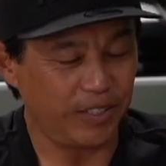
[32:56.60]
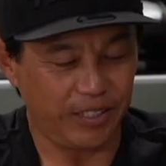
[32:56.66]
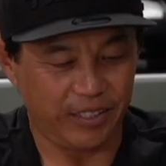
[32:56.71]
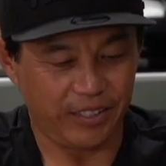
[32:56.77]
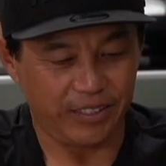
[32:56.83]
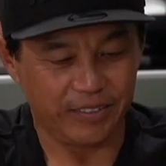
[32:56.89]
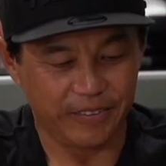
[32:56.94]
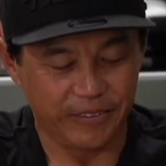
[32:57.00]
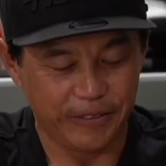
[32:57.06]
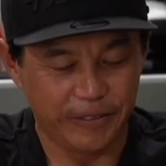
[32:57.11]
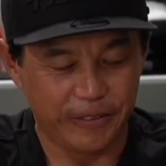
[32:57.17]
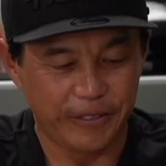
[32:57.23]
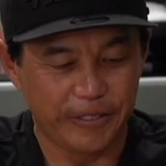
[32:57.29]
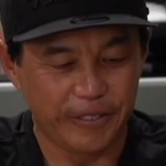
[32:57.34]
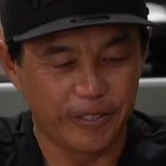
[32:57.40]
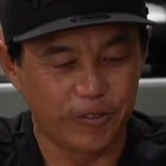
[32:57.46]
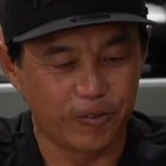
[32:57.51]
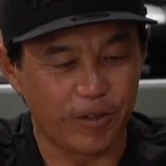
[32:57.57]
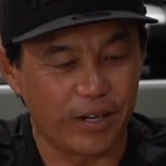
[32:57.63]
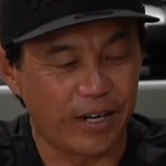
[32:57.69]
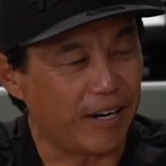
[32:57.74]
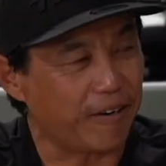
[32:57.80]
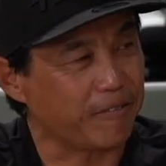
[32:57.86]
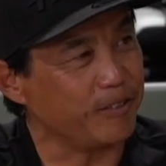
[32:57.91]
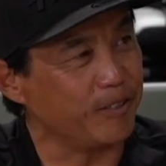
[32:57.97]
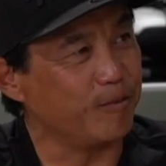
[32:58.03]
uh, right
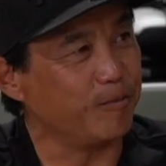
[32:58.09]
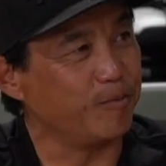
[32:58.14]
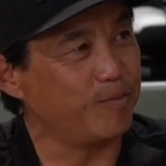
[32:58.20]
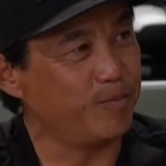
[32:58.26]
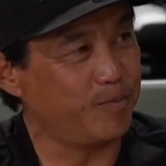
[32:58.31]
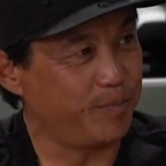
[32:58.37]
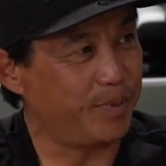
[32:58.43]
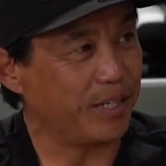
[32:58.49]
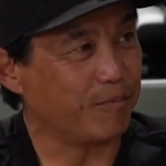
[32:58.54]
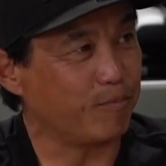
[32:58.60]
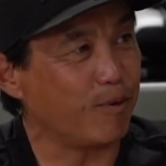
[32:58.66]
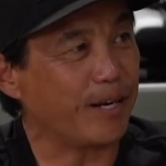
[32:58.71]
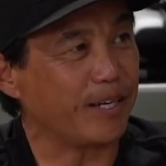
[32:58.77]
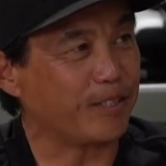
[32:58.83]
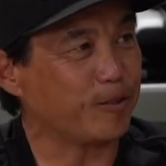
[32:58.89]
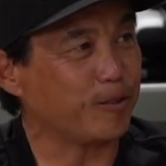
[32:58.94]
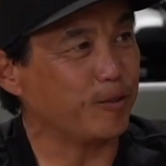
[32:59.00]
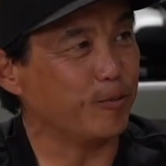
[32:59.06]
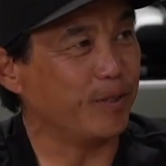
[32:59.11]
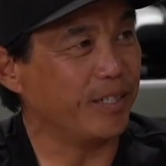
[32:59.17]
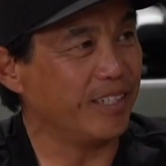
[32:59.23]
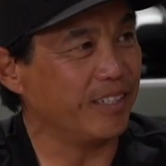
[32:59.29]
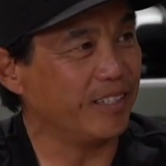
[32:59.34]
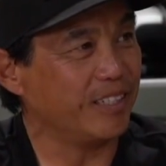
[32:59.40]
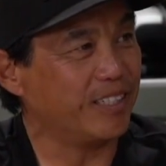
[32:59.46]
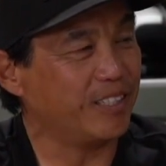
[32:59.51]
after the big breakthrough
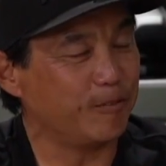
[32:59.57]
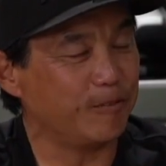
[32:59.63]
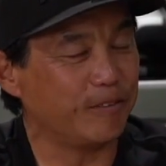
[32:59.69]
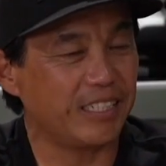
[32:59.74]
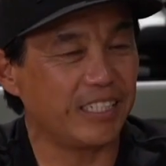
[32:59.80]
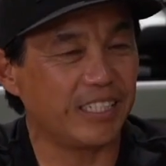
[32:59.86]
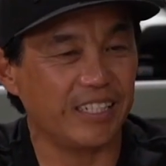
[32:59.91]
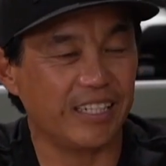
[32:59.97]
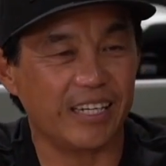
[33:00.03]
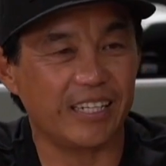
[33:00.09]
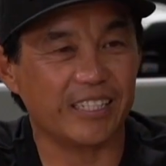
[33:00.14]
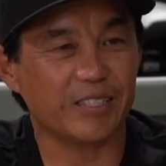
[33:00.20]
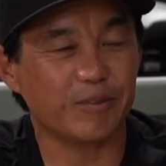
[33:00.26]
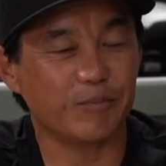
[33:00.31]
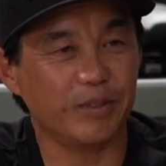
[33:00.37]
win in the 250 class.